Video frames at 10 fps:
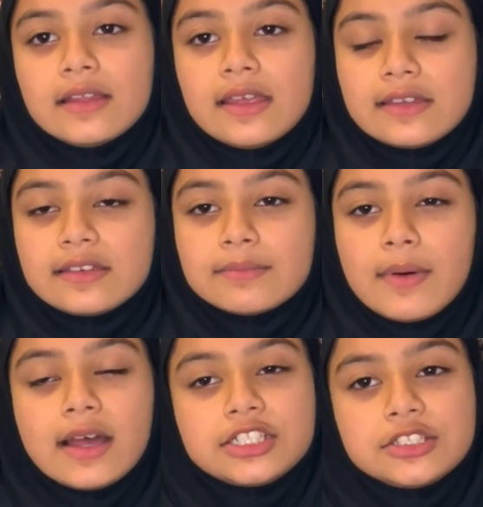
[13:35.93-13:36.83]
It's
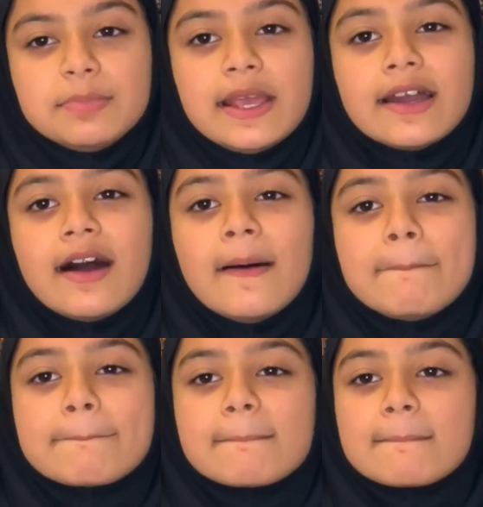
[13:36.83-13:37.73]
much bigger.
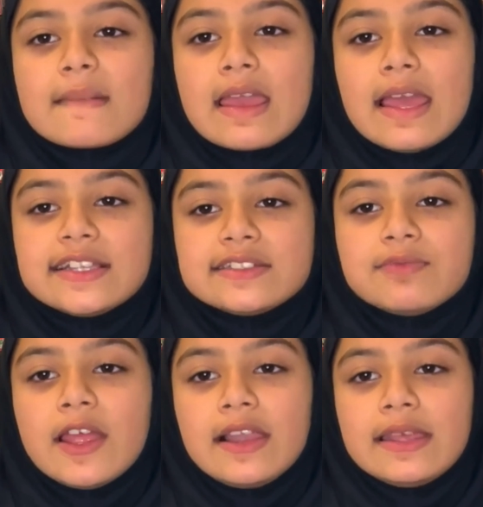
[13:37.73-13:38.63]
It's
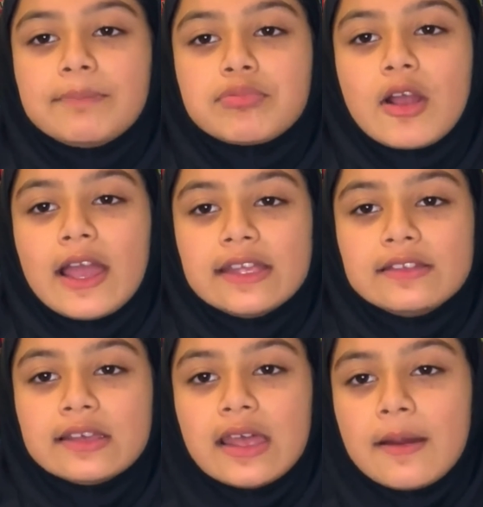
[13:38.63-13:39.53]
really
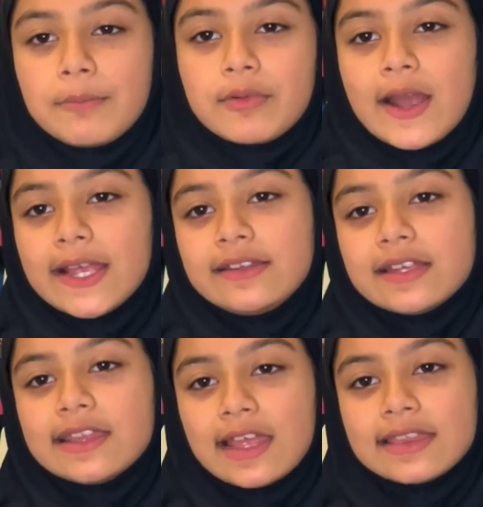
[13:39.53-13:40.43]
bright.
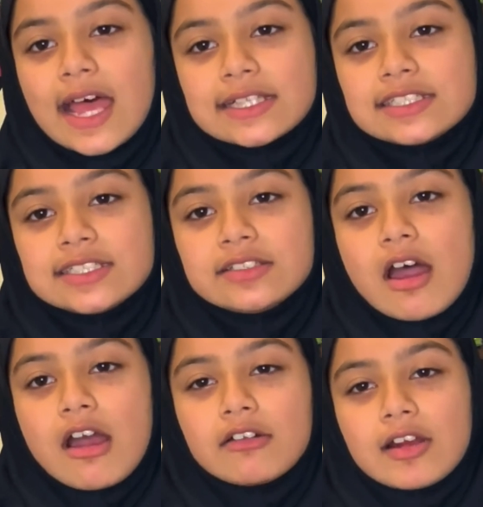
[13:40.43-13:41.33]
Brighter than that
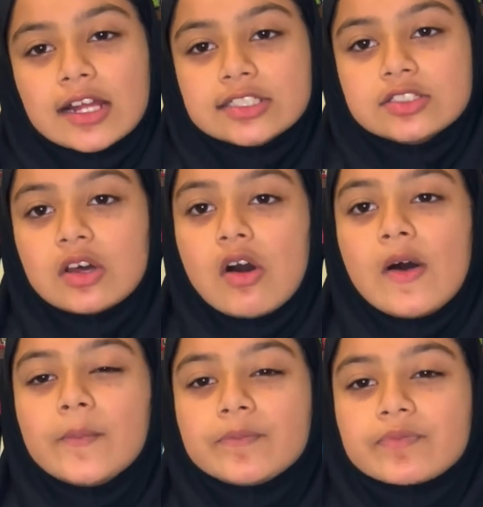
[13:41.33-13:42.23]
star I
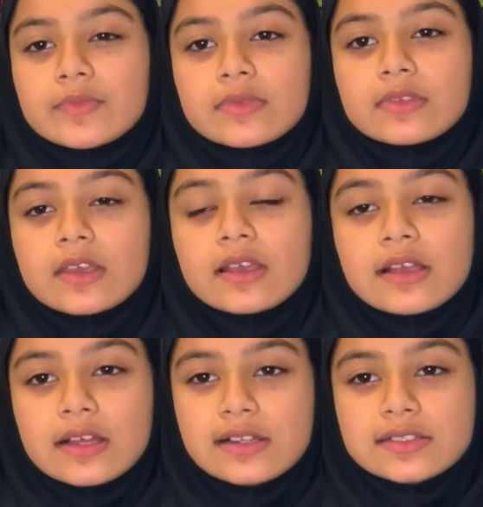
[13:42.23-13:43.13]
saw.
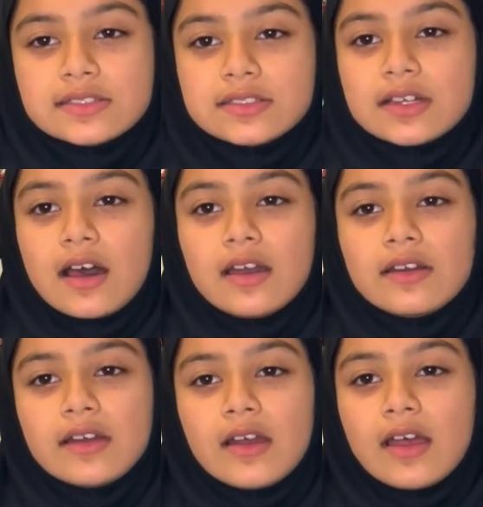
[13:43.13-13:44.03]
So,
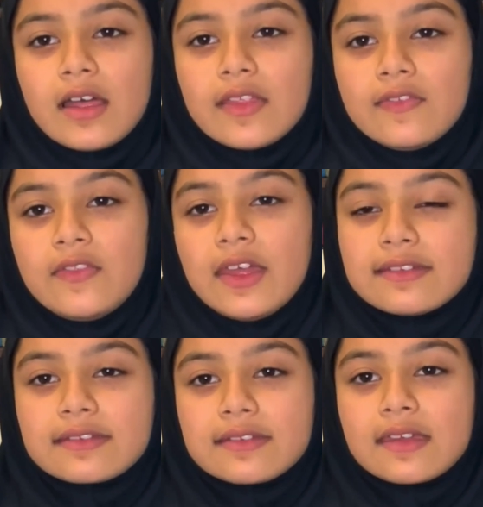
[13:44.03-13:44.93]

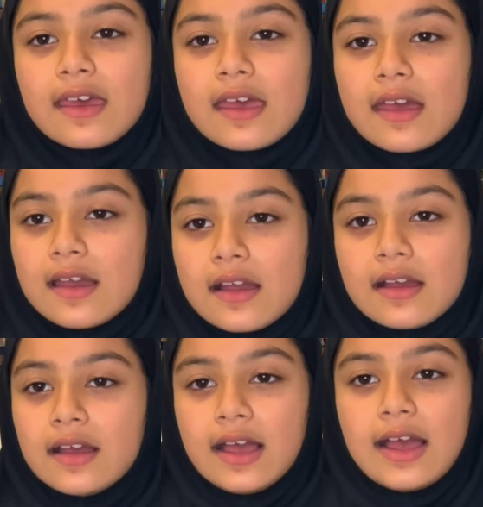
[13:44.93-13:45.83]
this
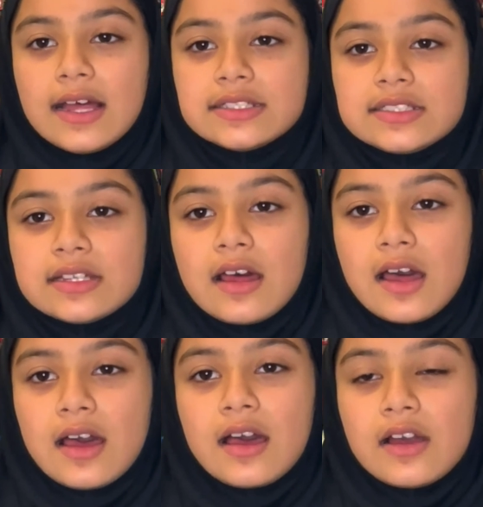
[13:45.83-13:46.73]
has
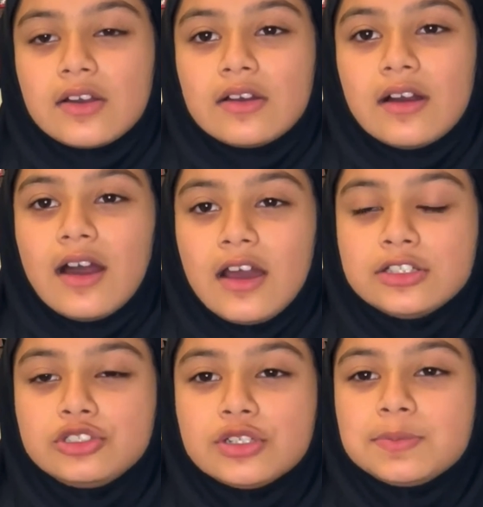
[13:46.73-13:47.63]

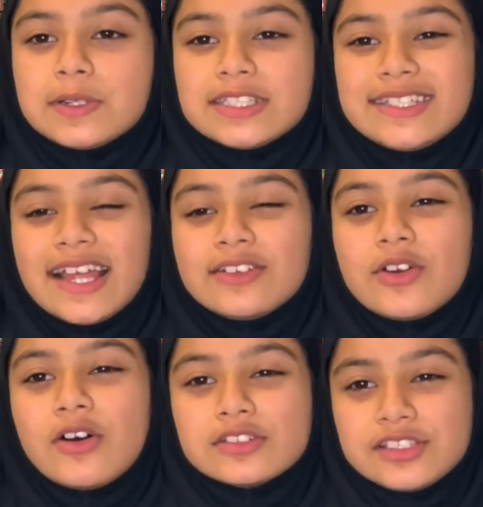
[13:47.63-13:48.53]
100%
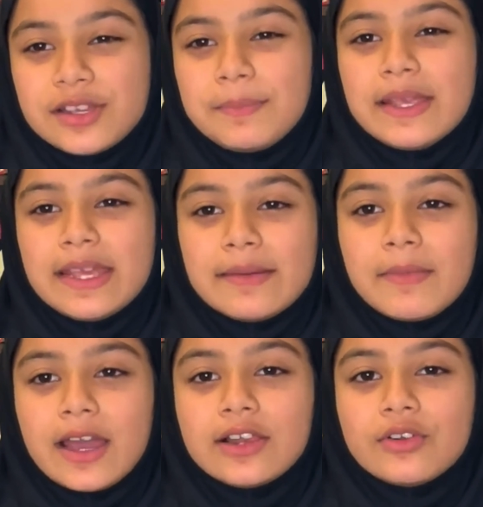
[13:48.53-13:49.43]
got to be
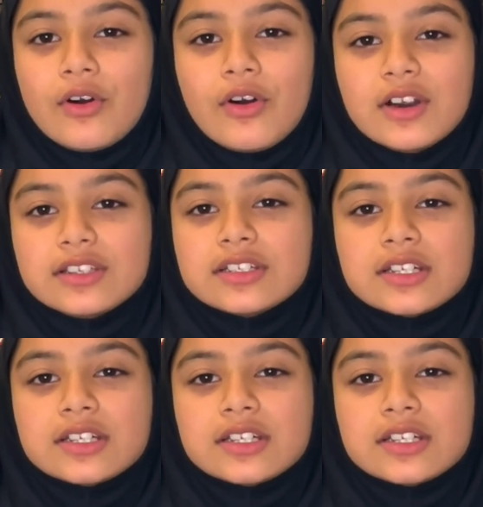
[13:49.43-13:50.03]
my Lord.